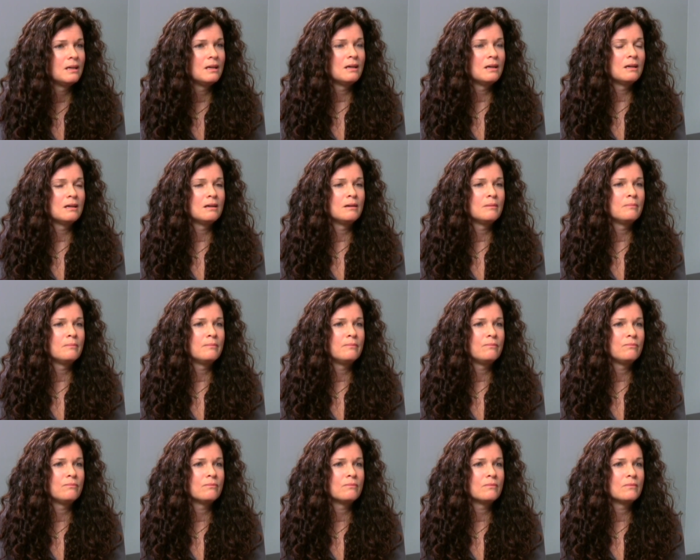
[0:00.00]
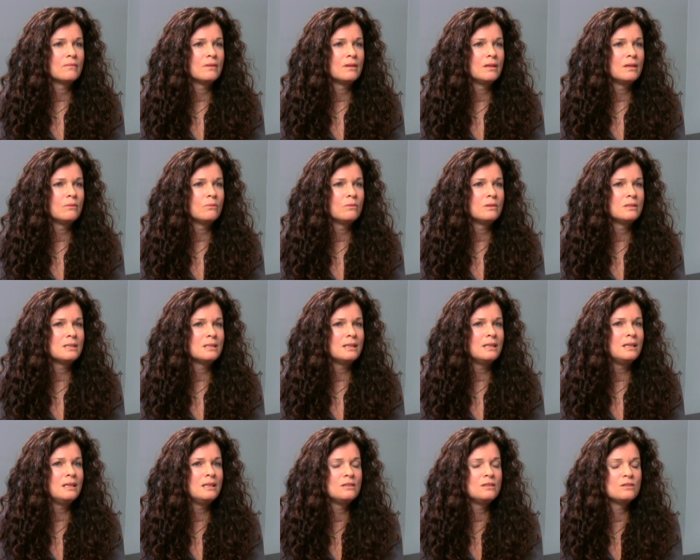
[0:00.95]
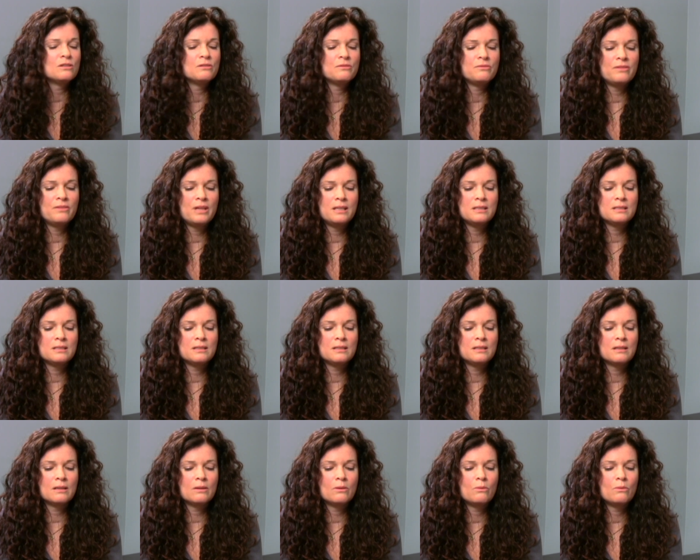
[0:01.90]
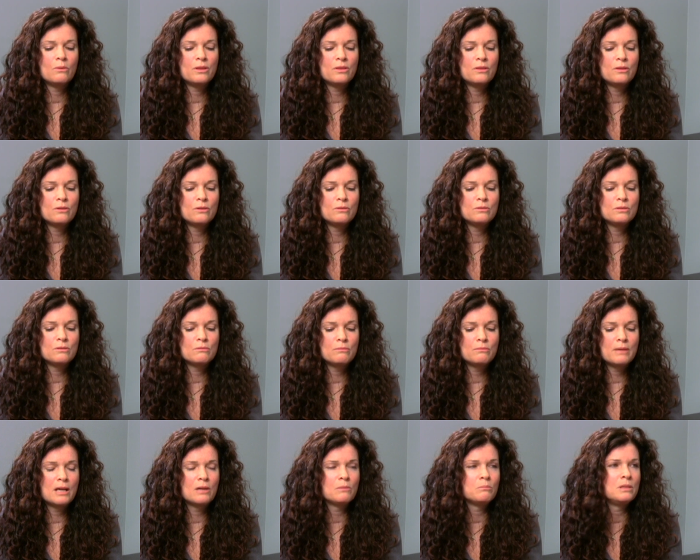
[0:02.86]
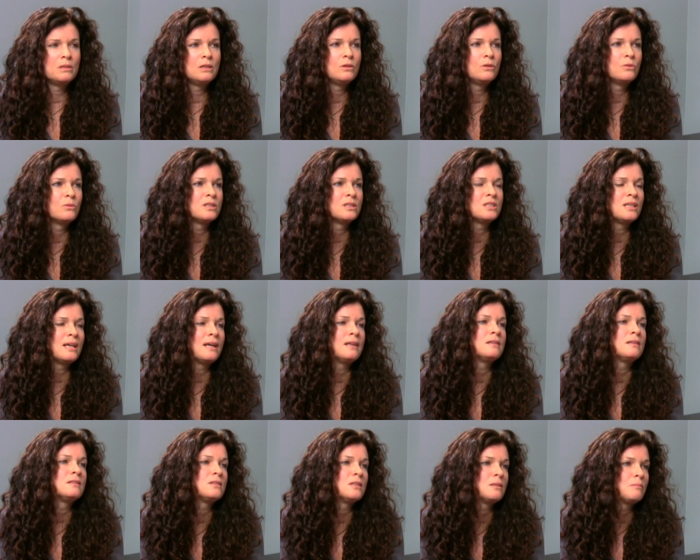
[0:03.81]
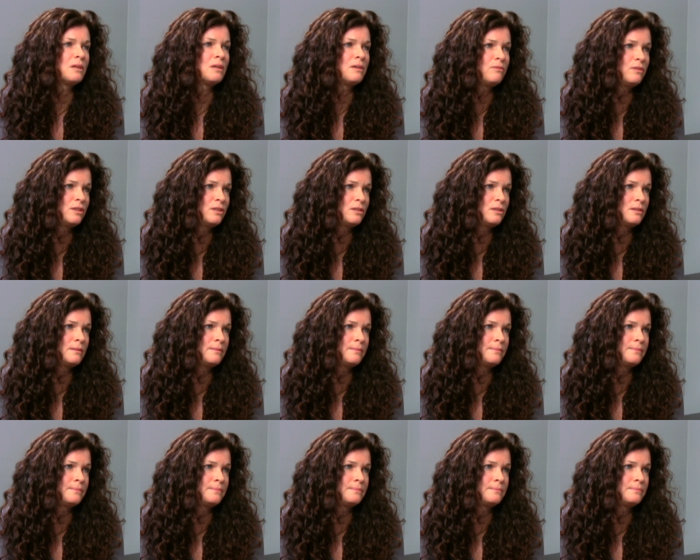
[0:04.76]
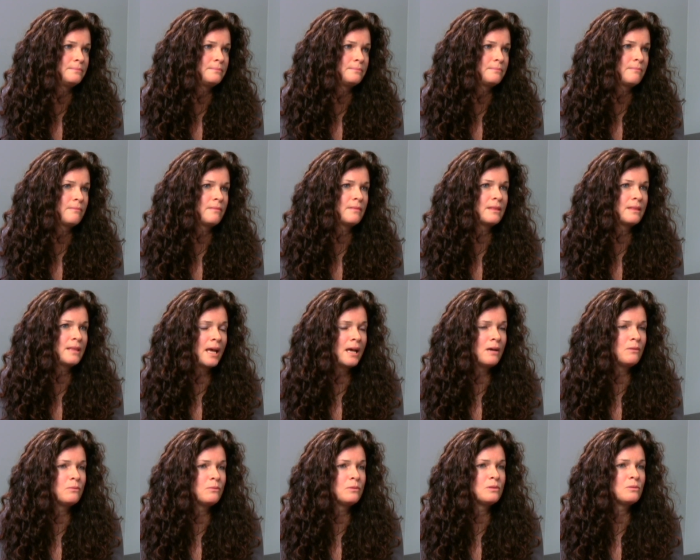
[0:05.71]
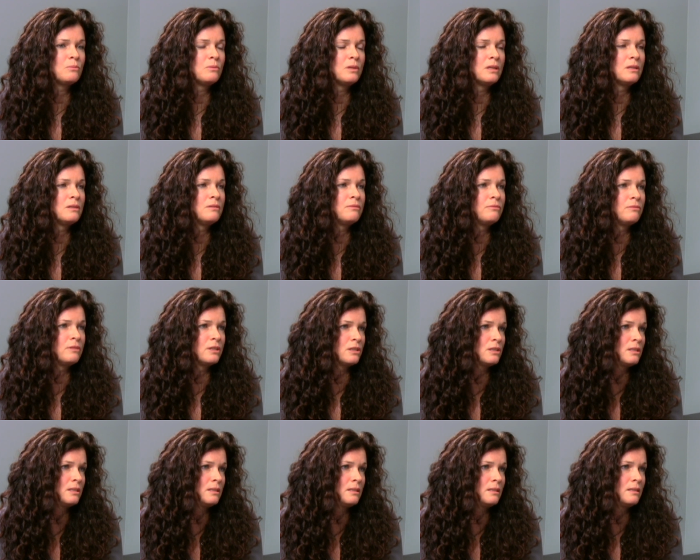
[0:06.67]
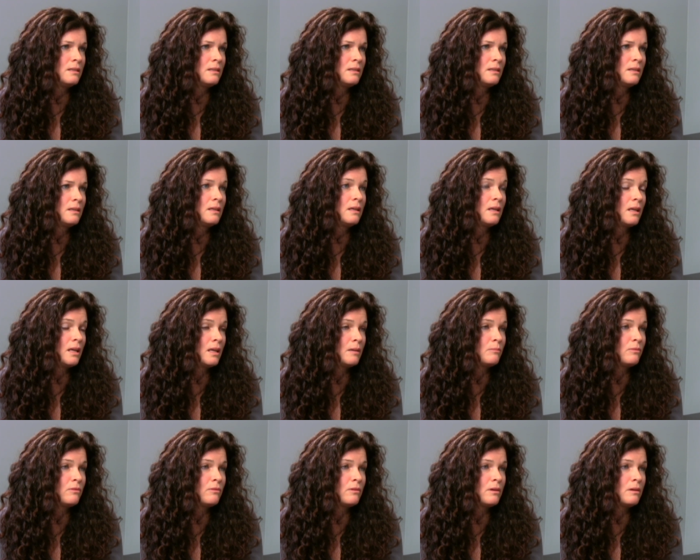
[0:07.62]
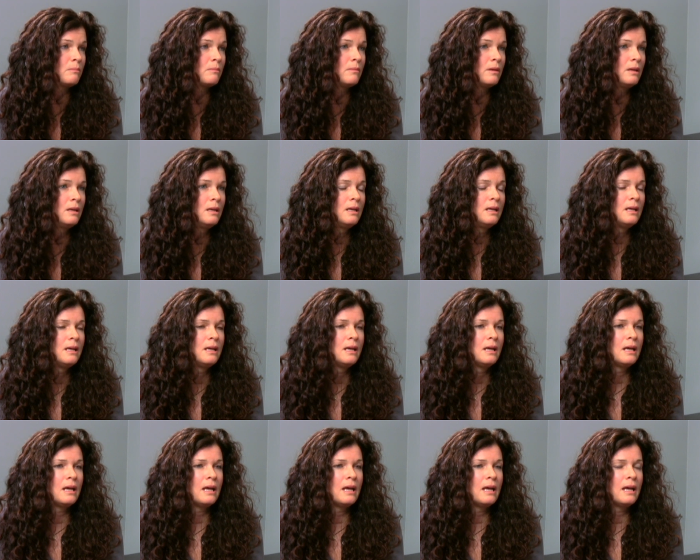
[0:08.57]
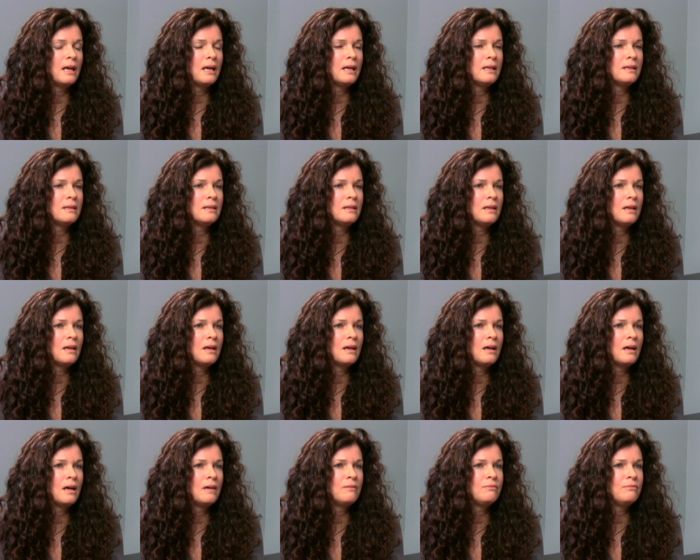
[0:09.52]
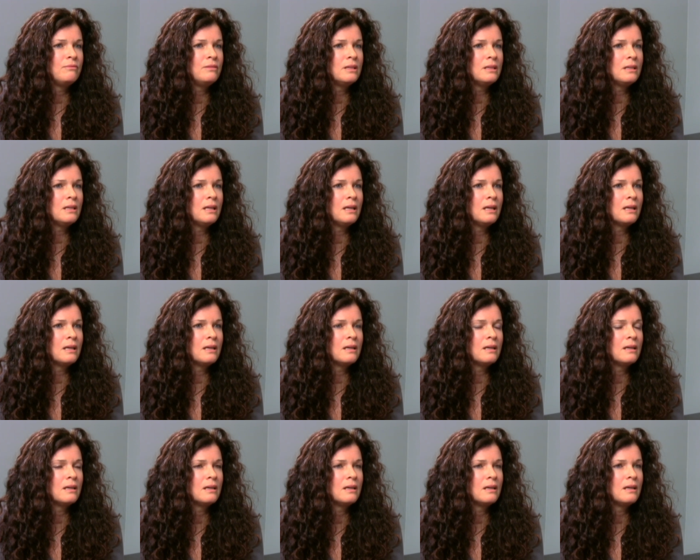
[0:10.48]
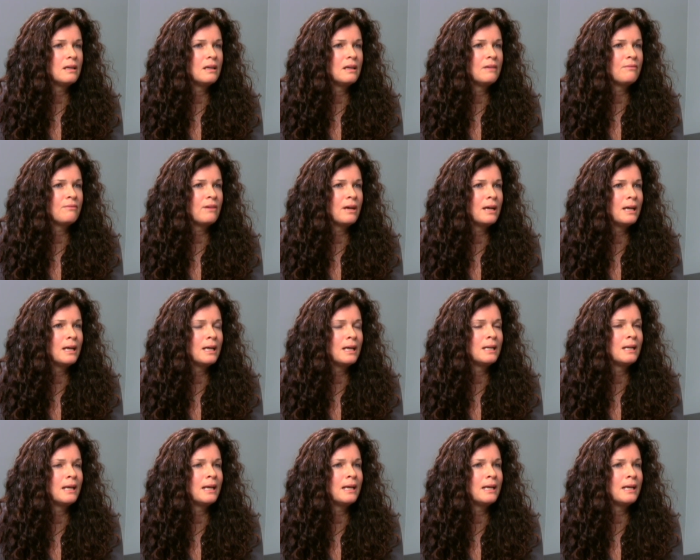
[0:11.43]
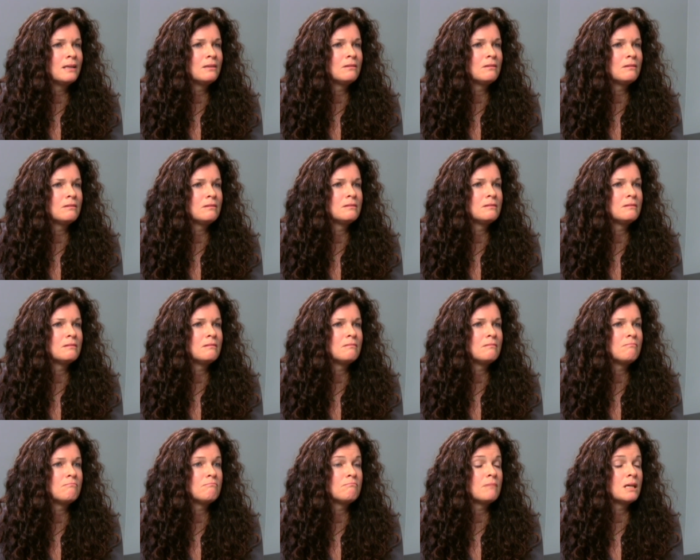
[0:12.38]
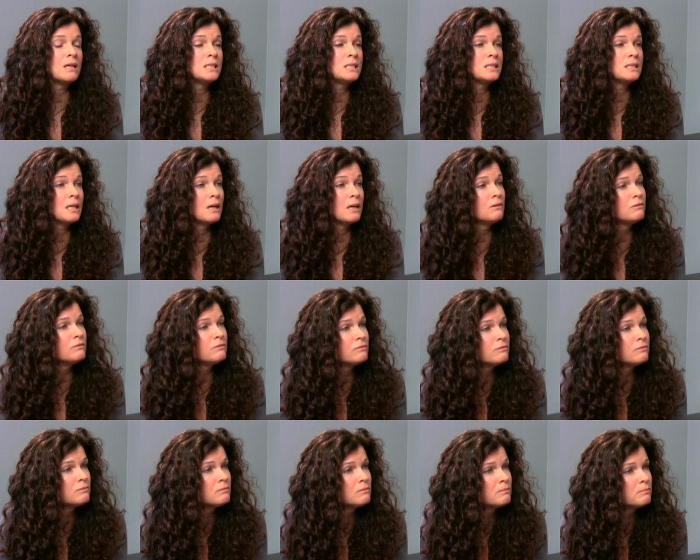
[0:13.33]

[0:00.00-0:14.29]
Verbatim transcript: Um, it was interfacing with those around me who were challenging my vision. That was where the friction came from. And I feel like if I had handled myself